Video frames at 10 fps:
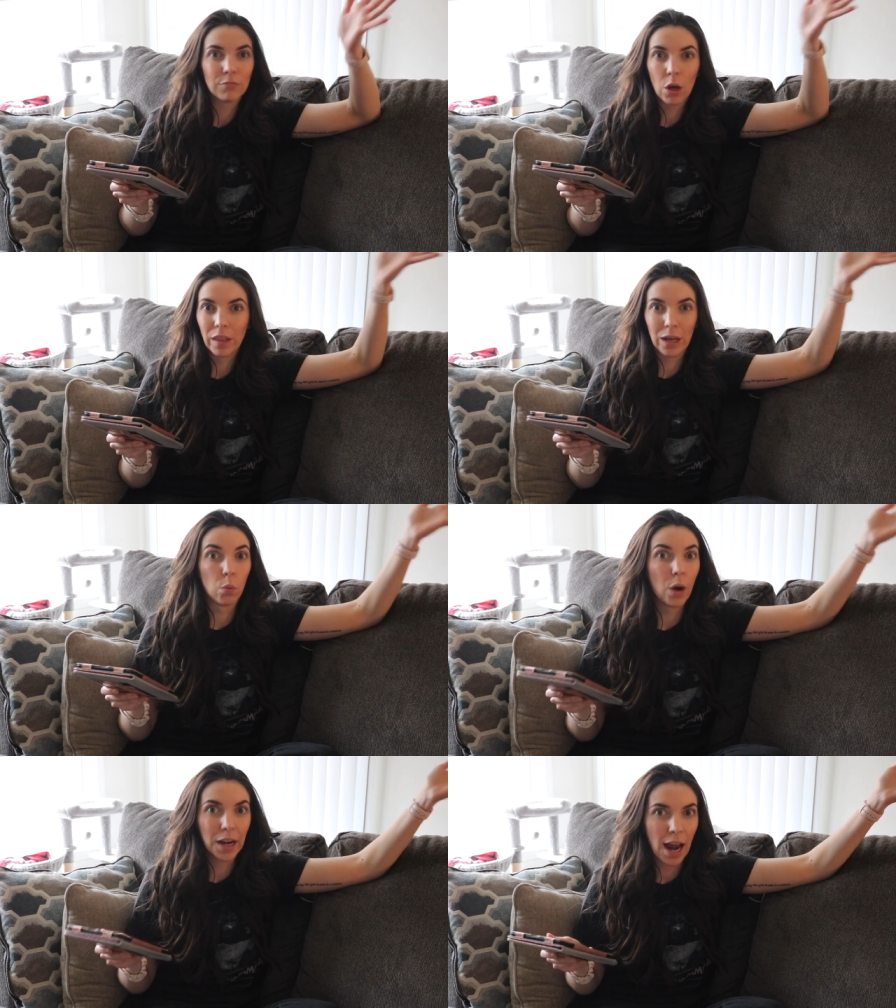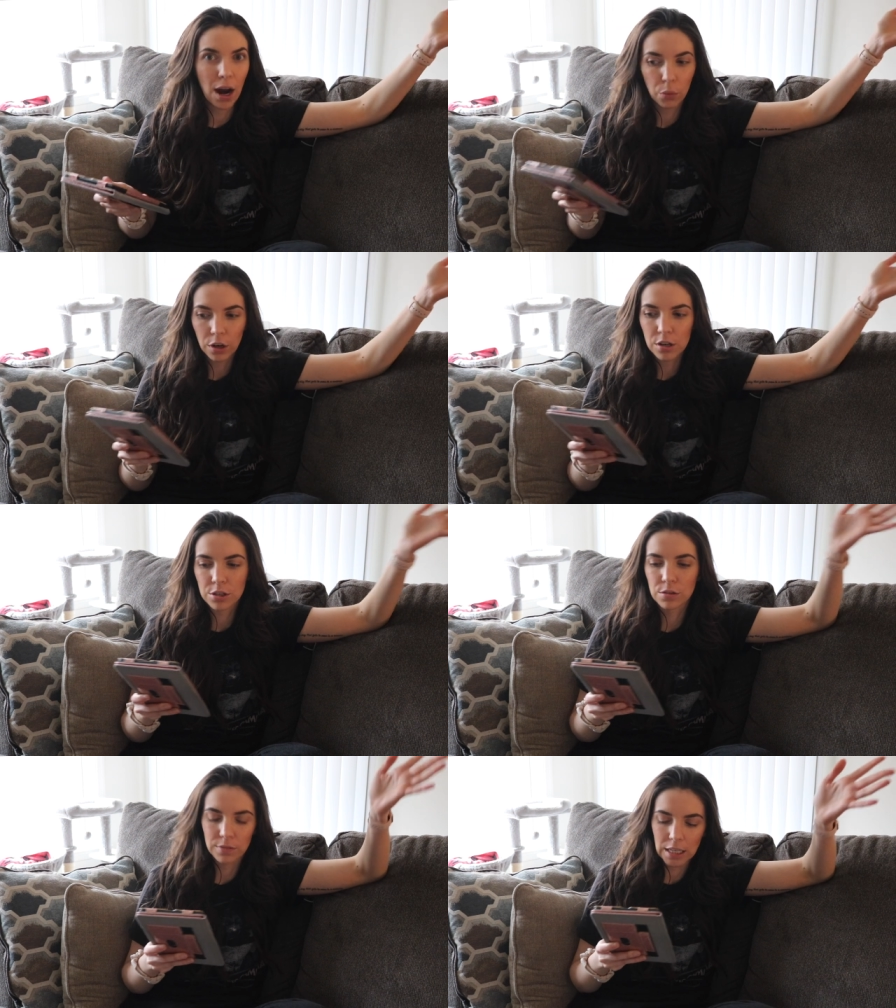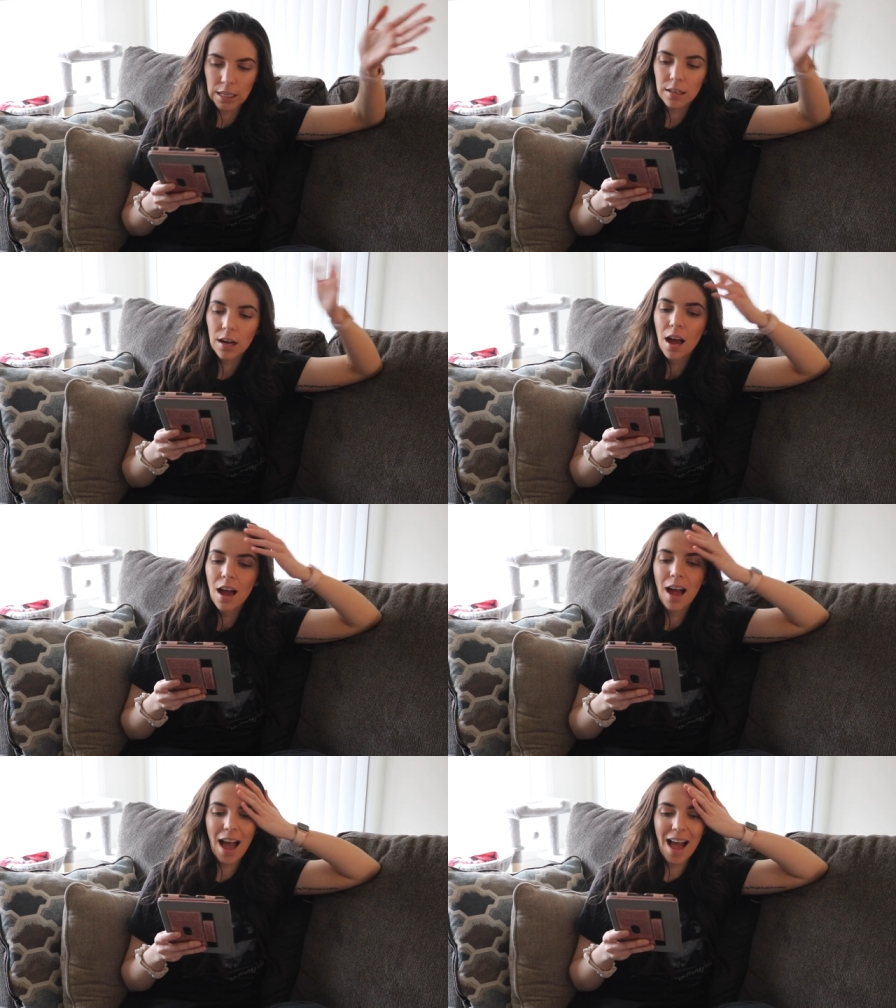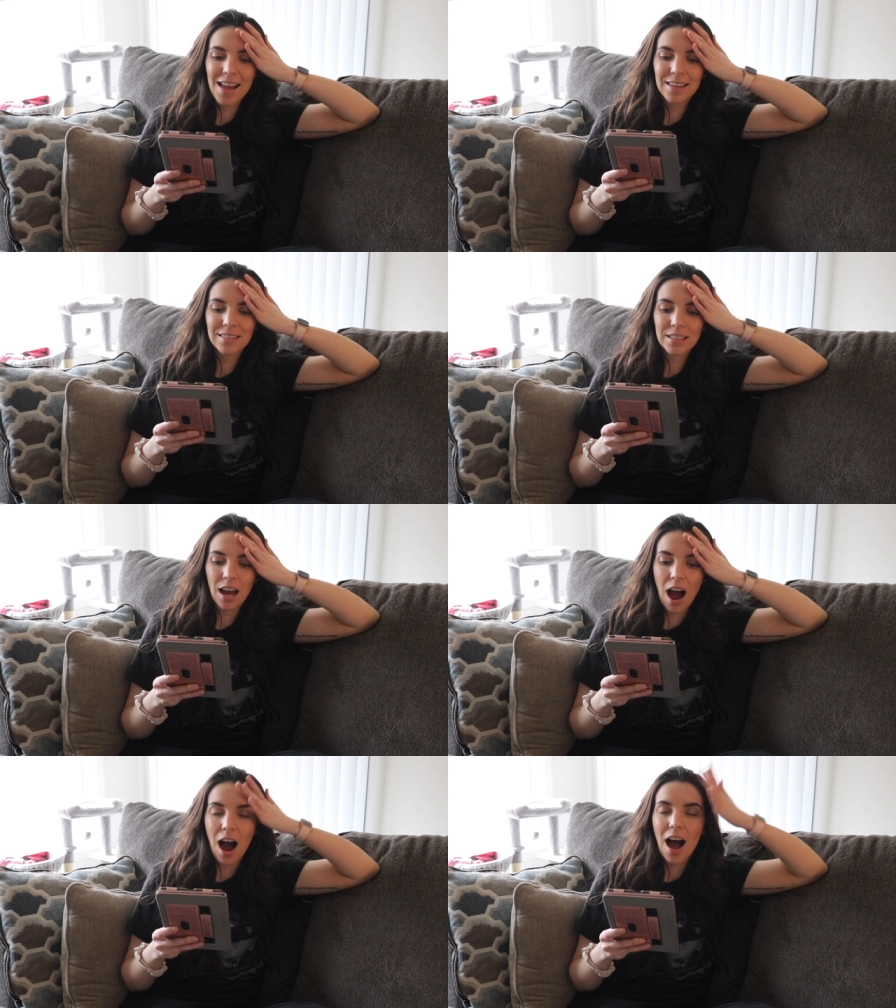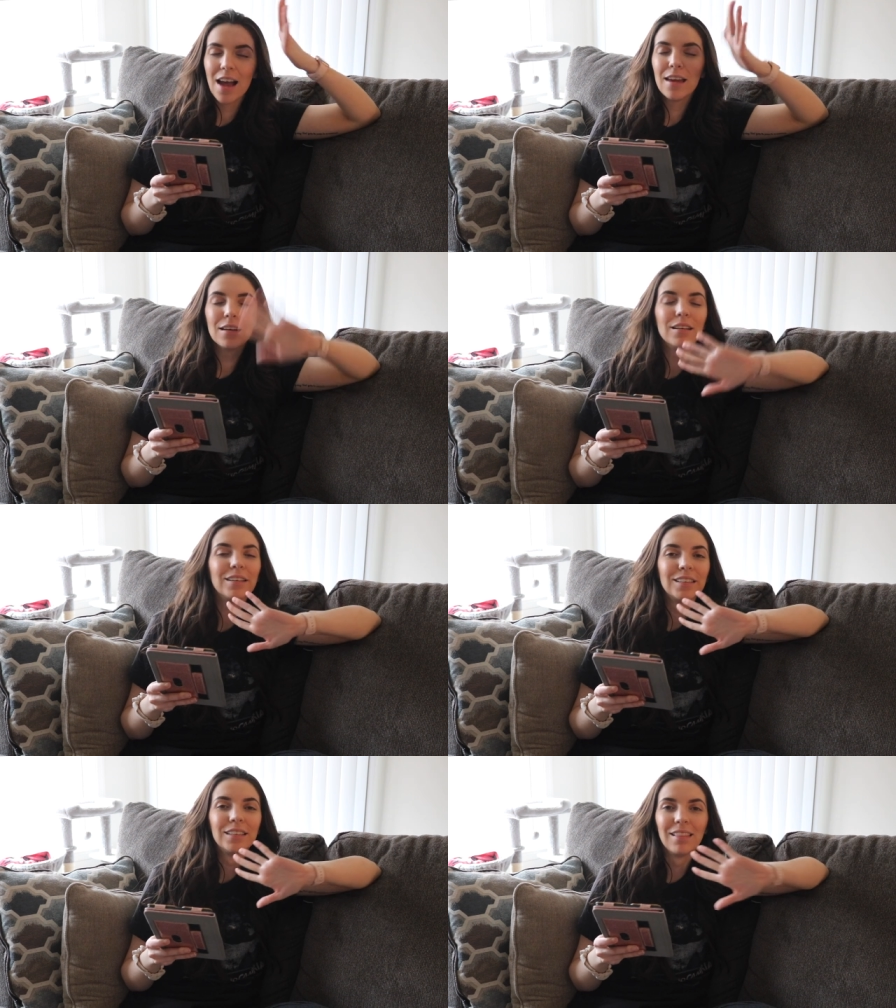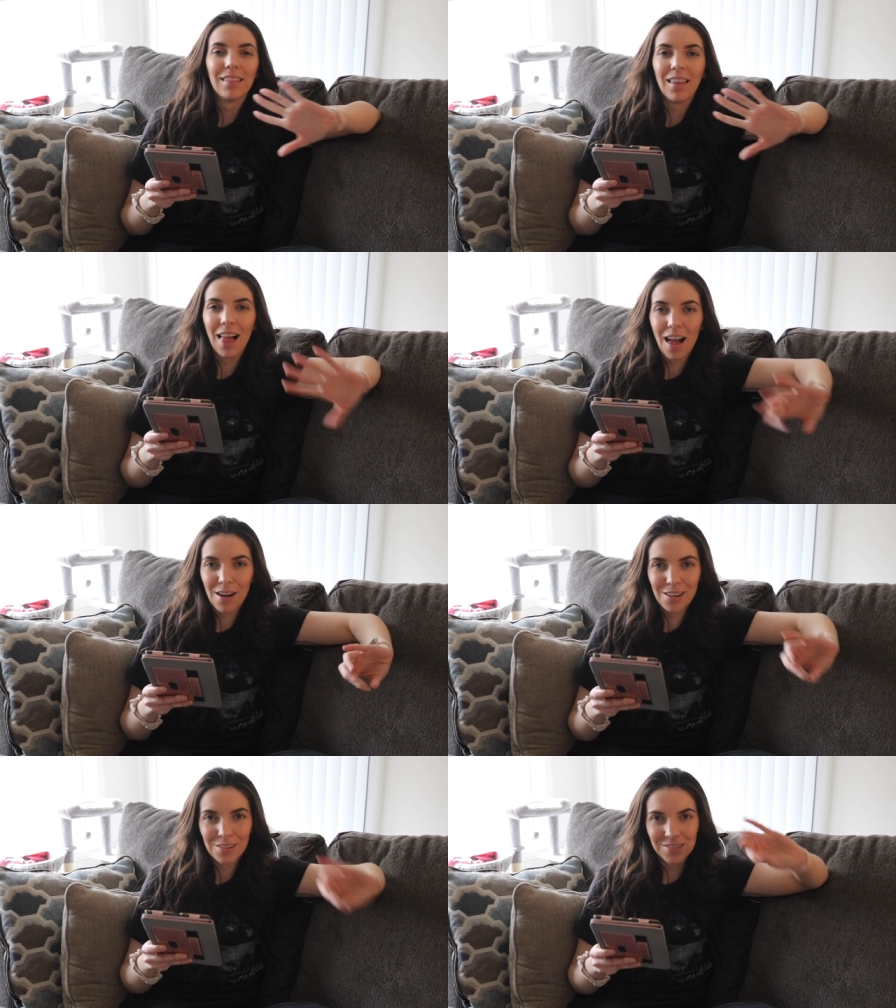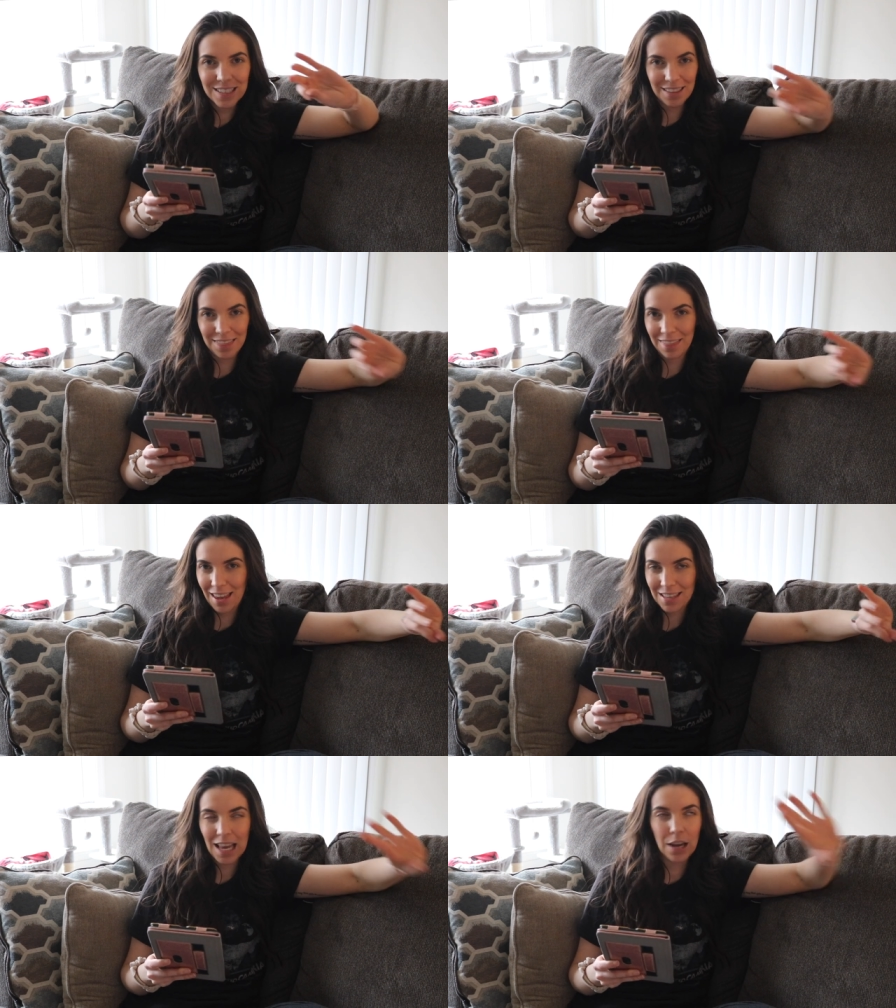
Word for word: like 1 hour to read, and I loved this.